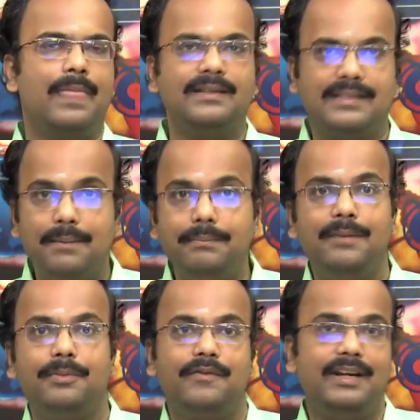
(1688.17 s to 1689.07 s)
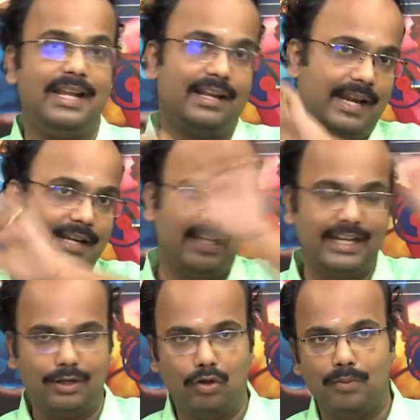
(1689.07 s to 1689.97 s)
Some may provide like
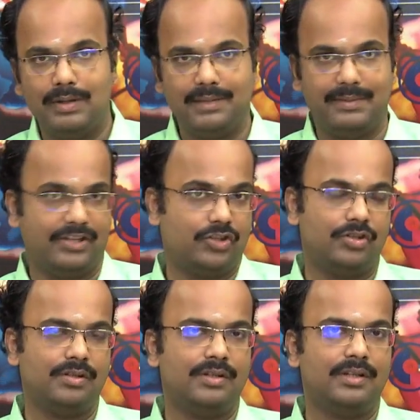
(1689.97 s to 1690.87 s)
entire global image